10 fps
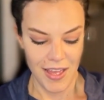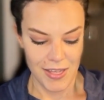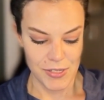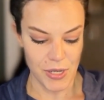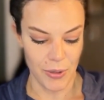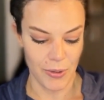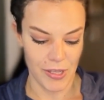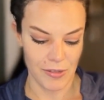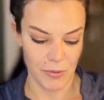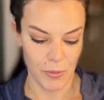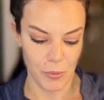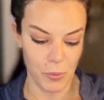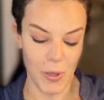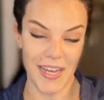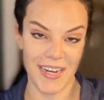So
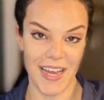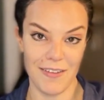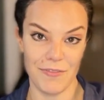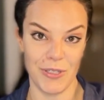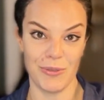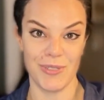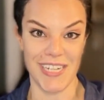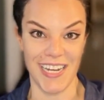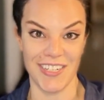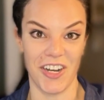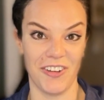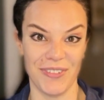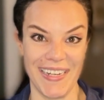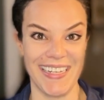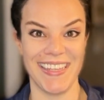what have you done
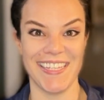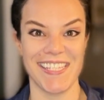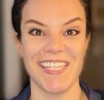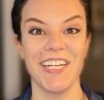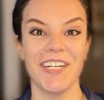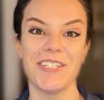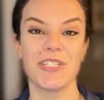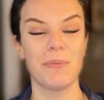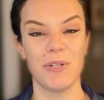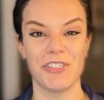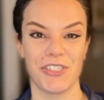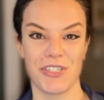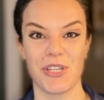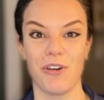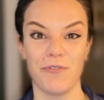already this year to push
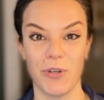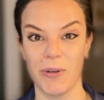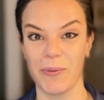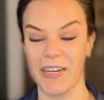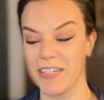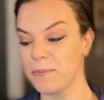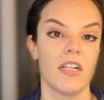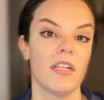yourself forward?